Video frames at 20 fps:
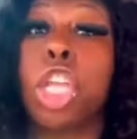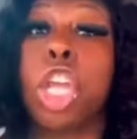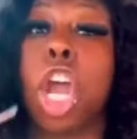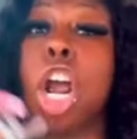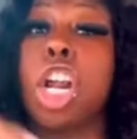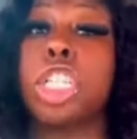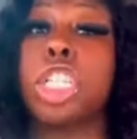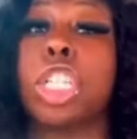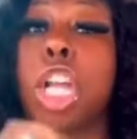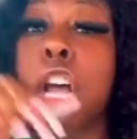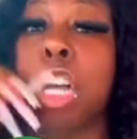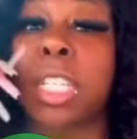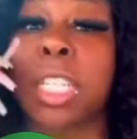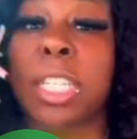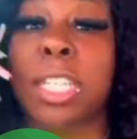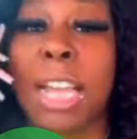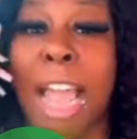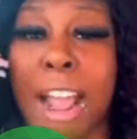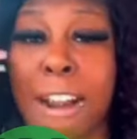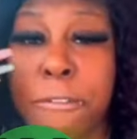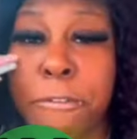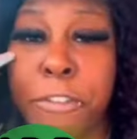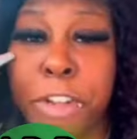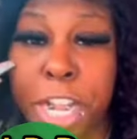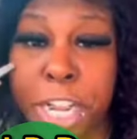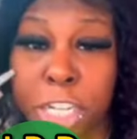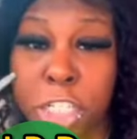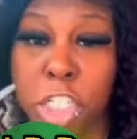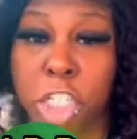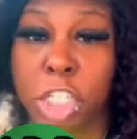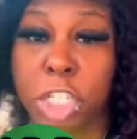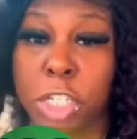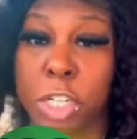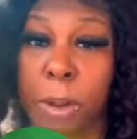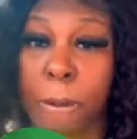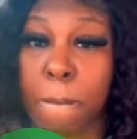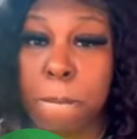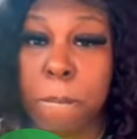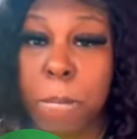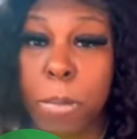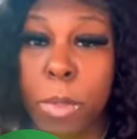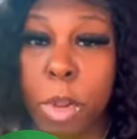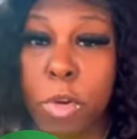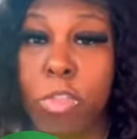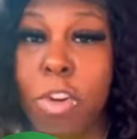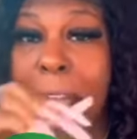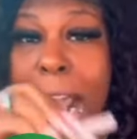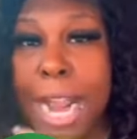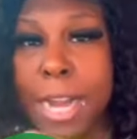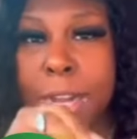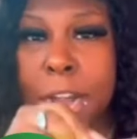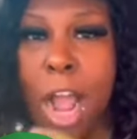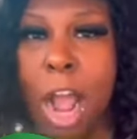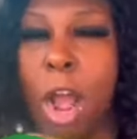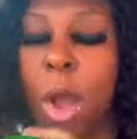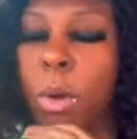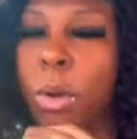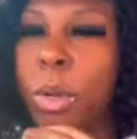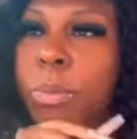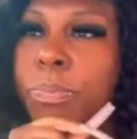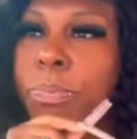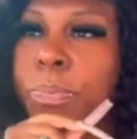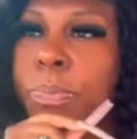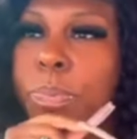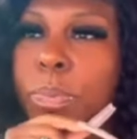You're so selfish right now.